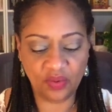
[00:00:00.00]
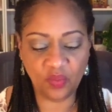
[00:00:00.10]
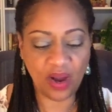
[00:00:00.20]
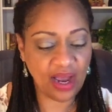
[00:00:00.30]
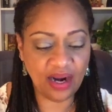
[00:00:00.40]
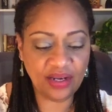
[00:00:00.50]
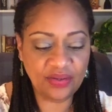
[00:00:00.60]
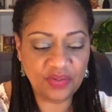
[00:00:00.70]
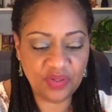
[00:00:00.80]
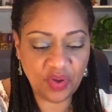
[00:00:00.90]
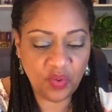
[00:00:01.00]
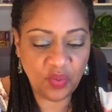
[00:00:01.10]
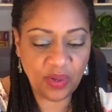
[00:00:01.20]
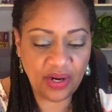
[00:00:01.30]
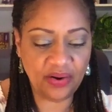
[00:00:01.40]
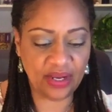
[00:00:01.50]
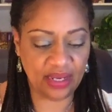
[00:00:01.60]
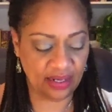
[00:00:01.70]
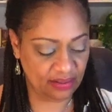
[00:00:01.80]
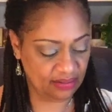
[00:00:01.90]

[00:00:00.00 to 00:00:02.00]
Why are you so worried?